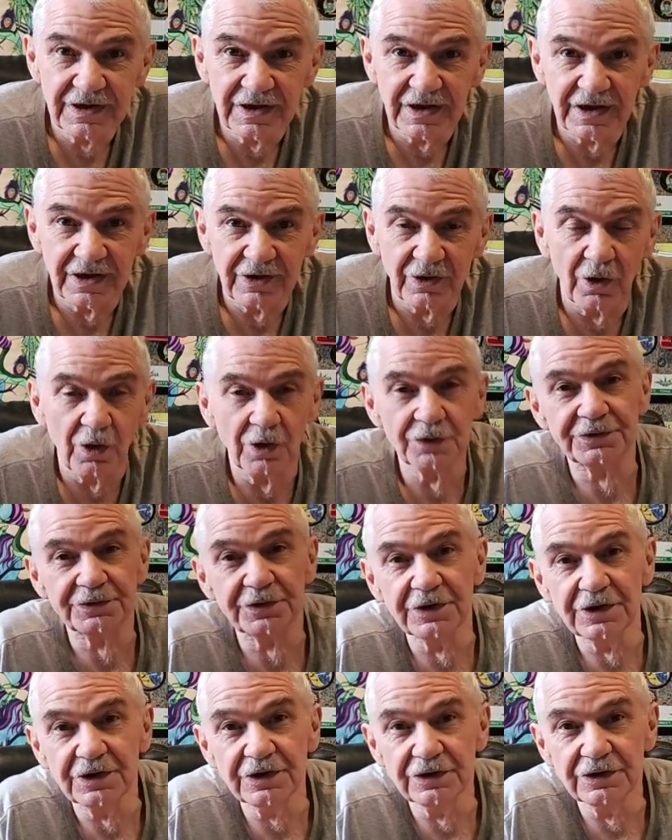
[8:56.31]
and
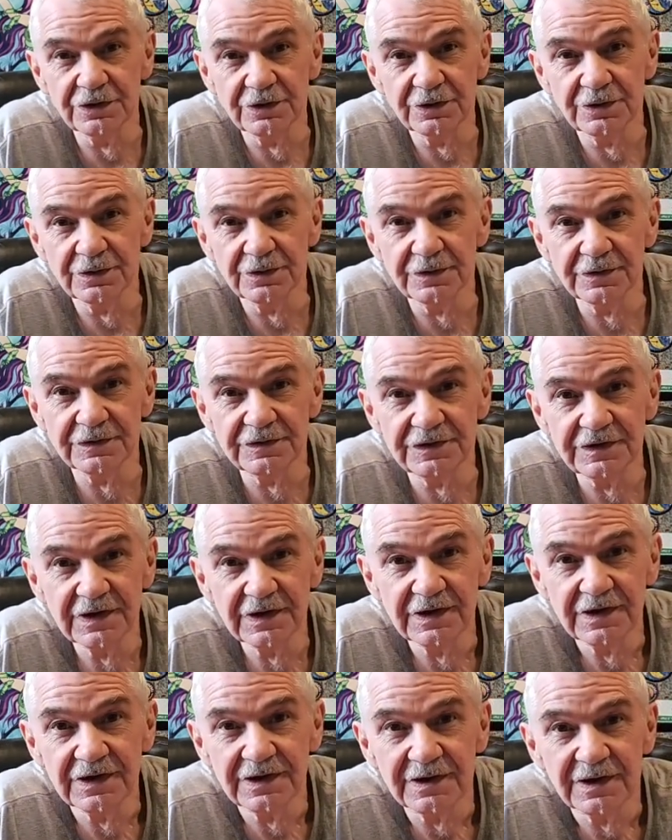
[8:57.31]
alternate news
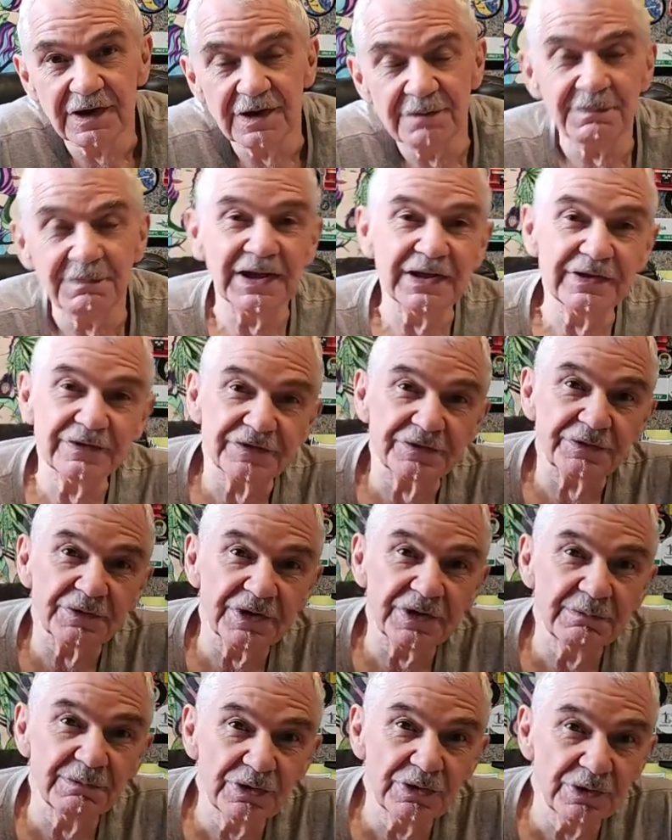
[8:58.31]
and
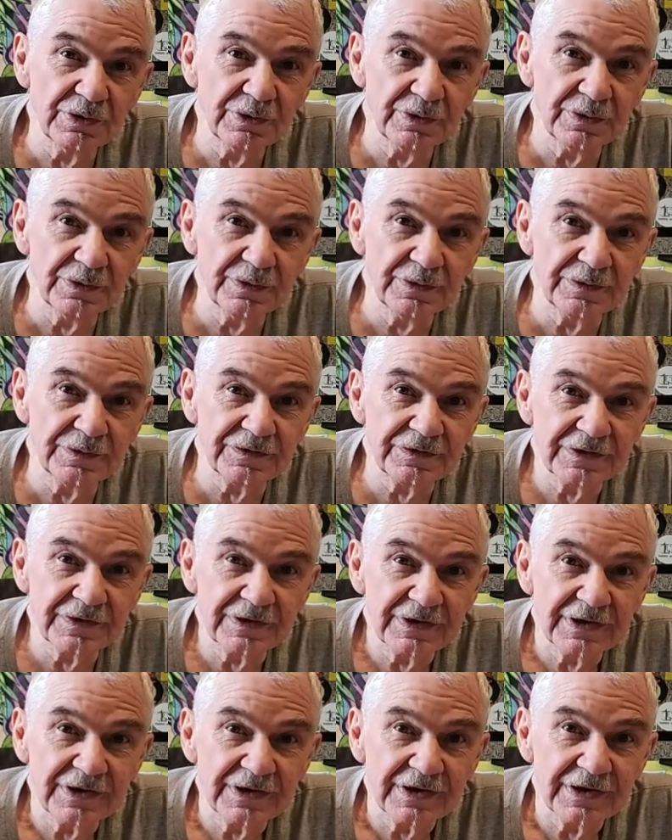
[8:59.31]
mainstream news
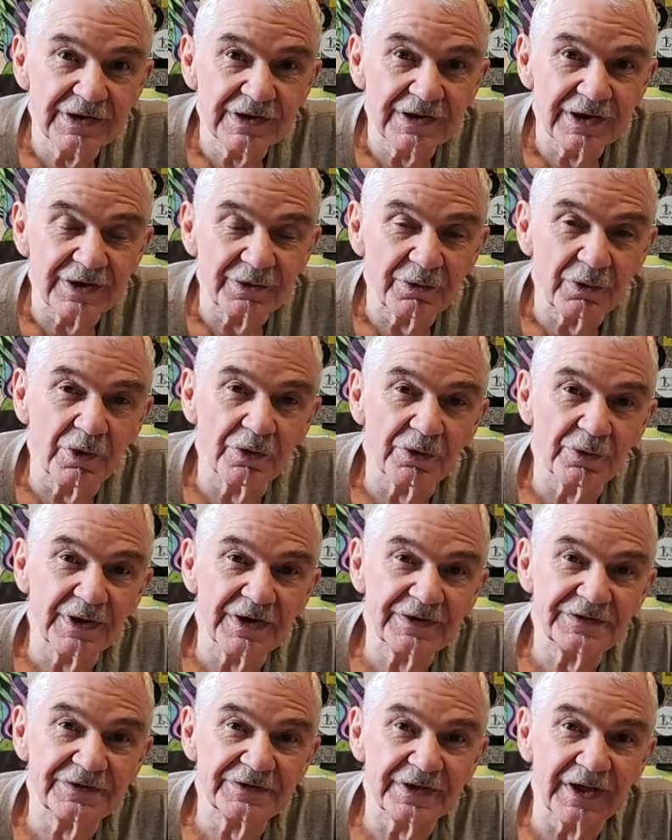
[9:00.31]
and all the
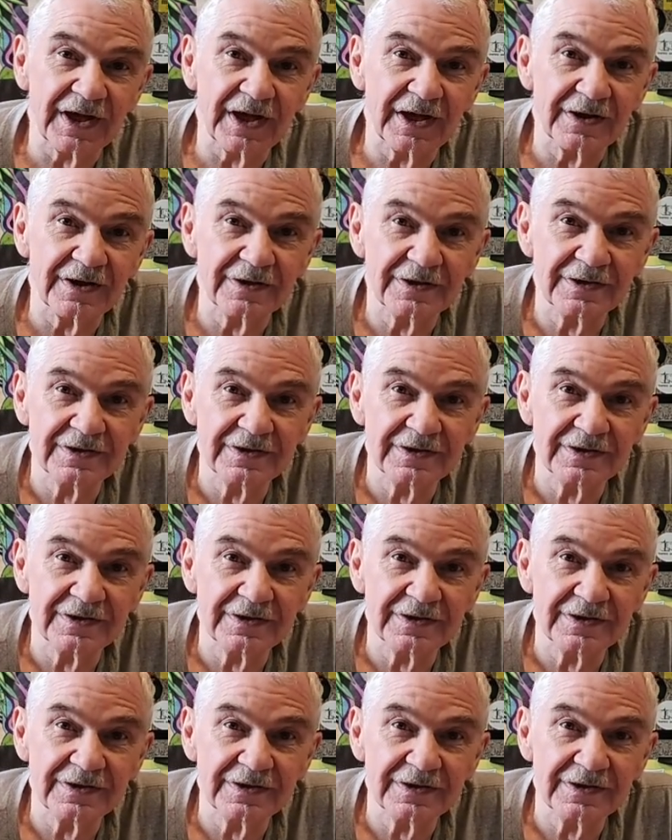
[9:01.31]
rest of that.